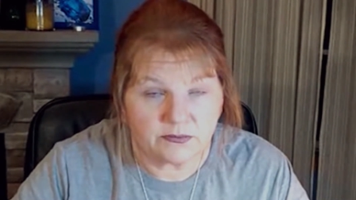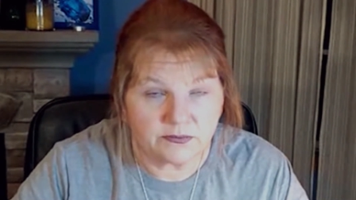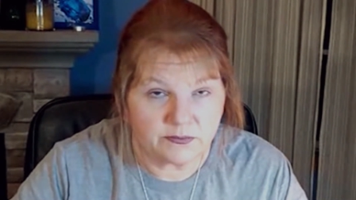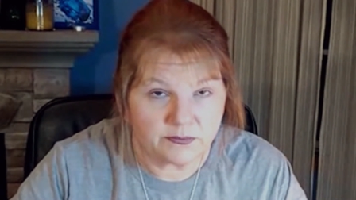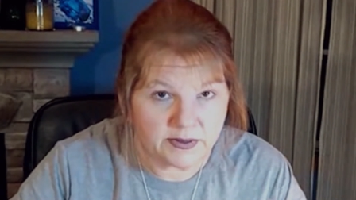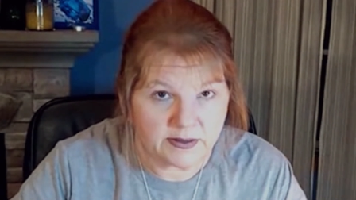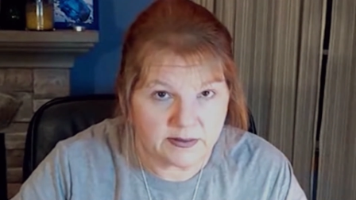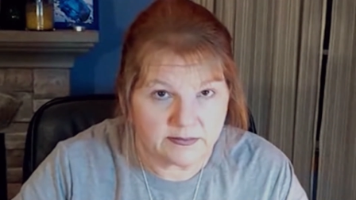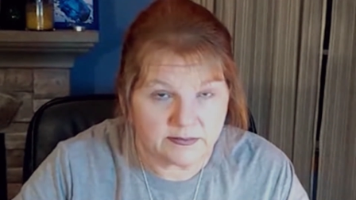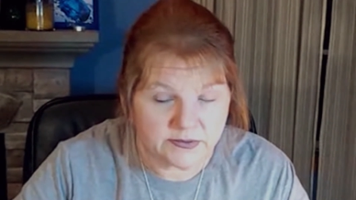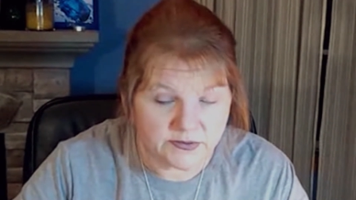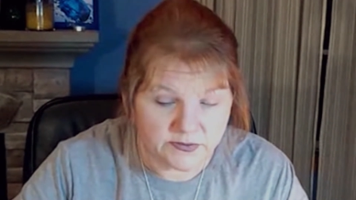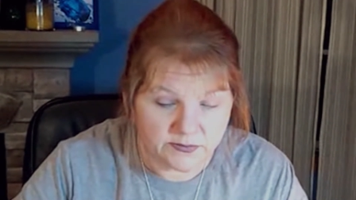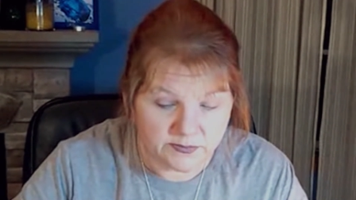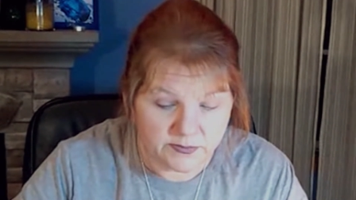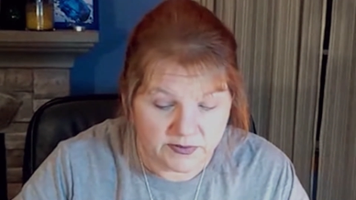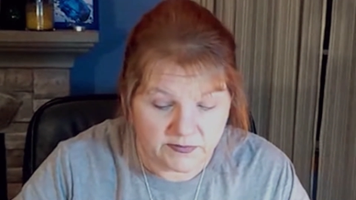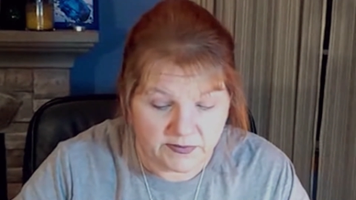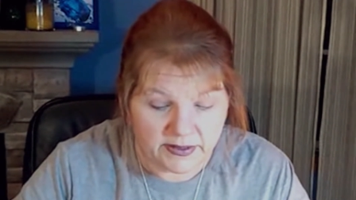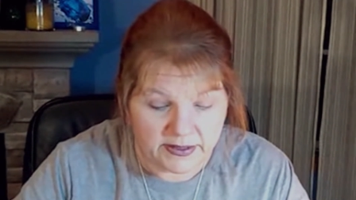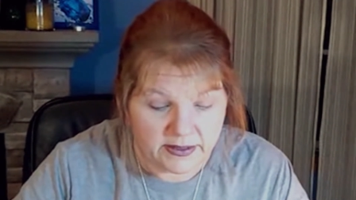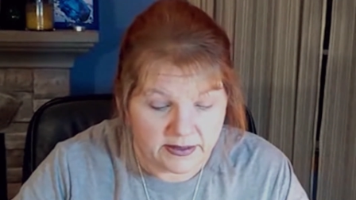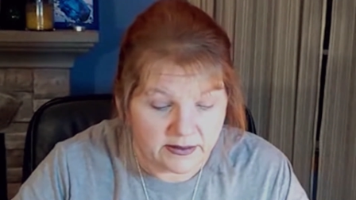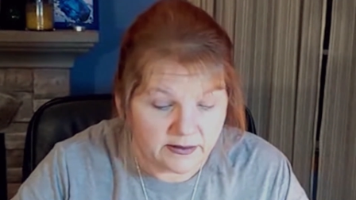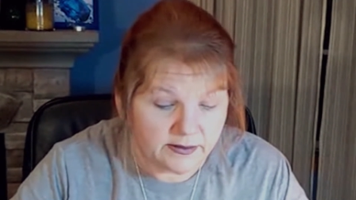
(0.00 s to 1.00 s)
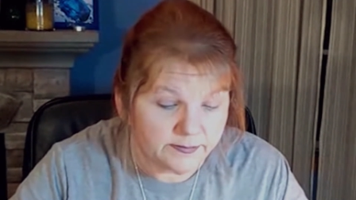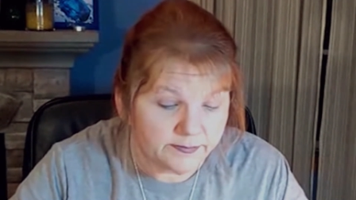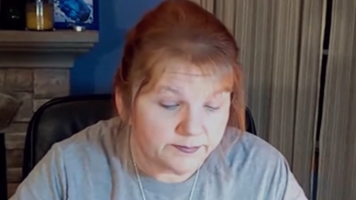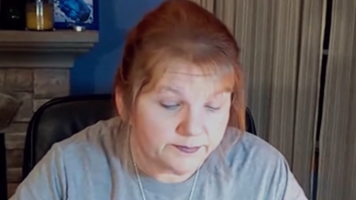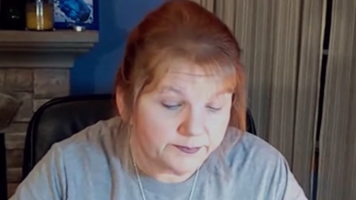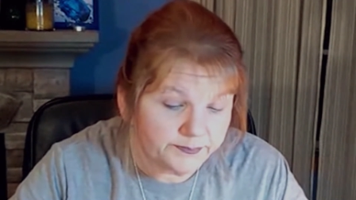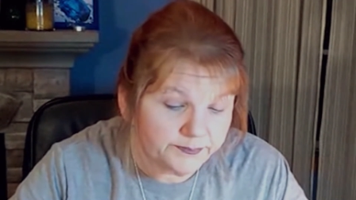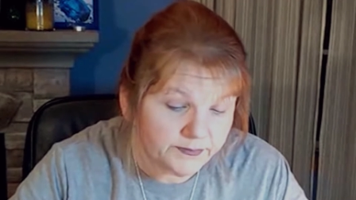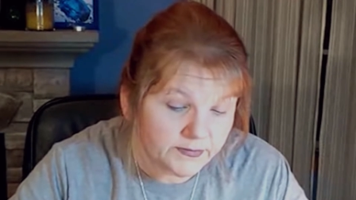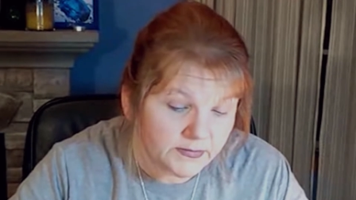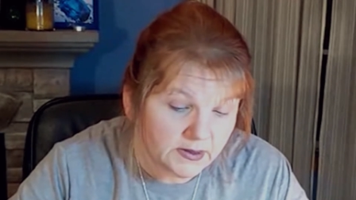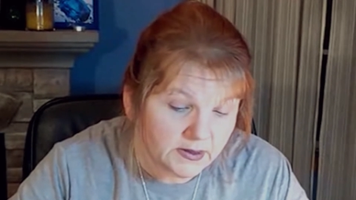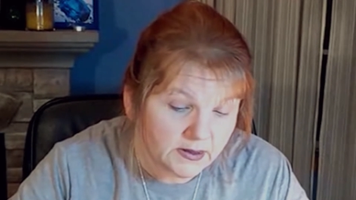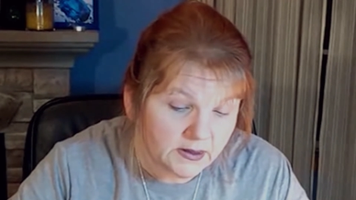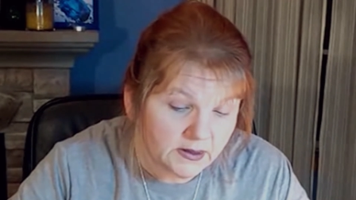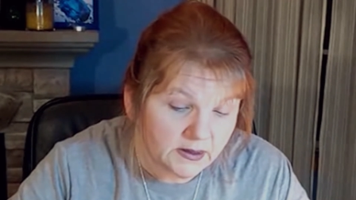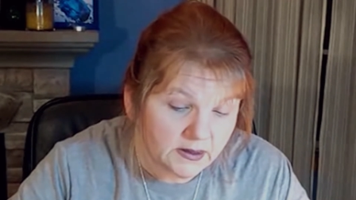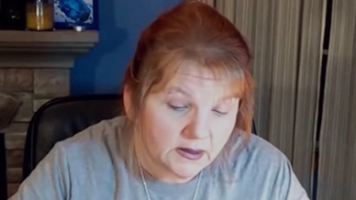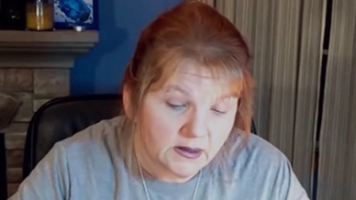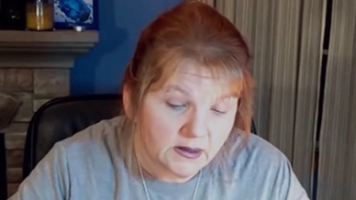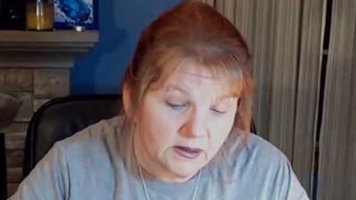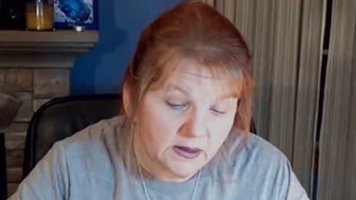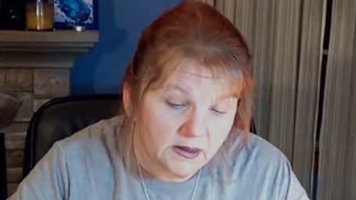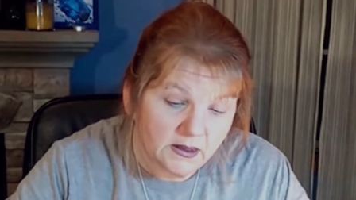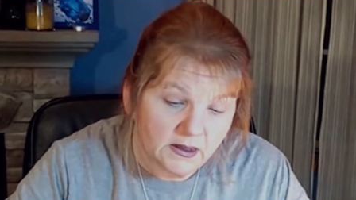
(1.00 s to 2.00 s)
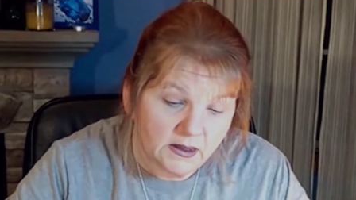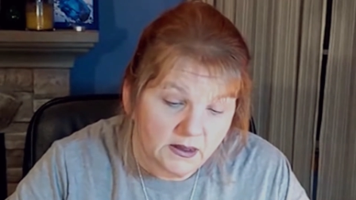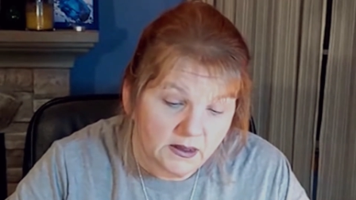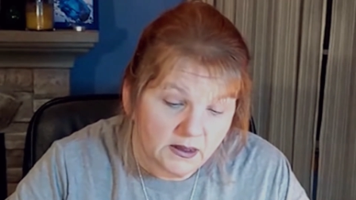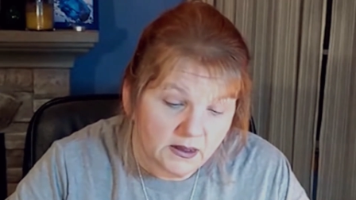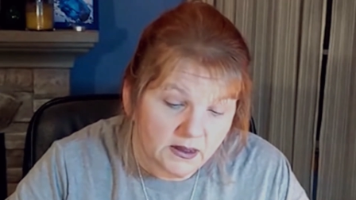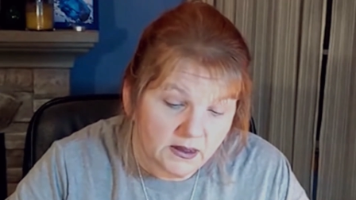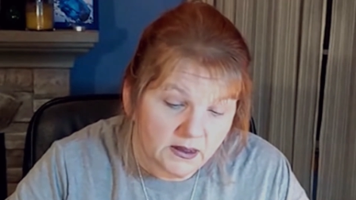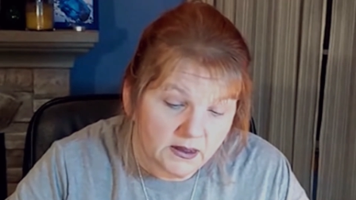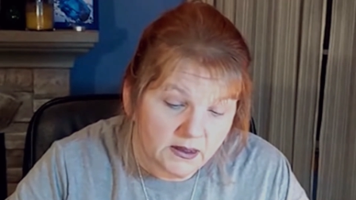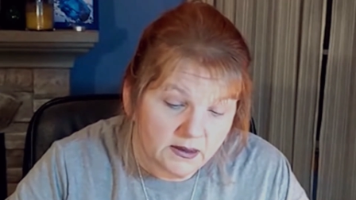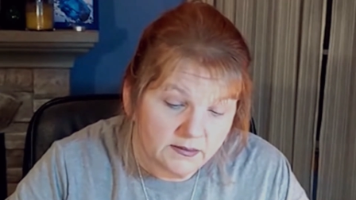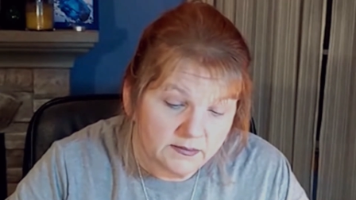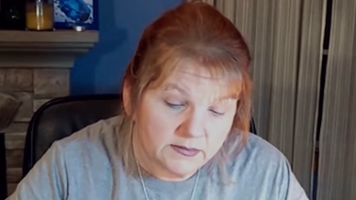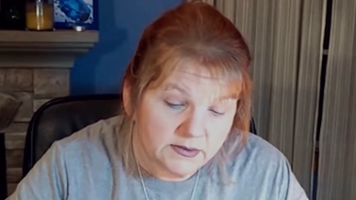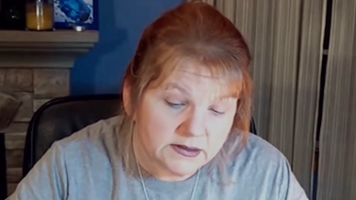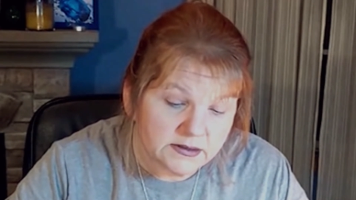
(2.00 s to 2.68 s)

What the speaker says: problems with my right arm.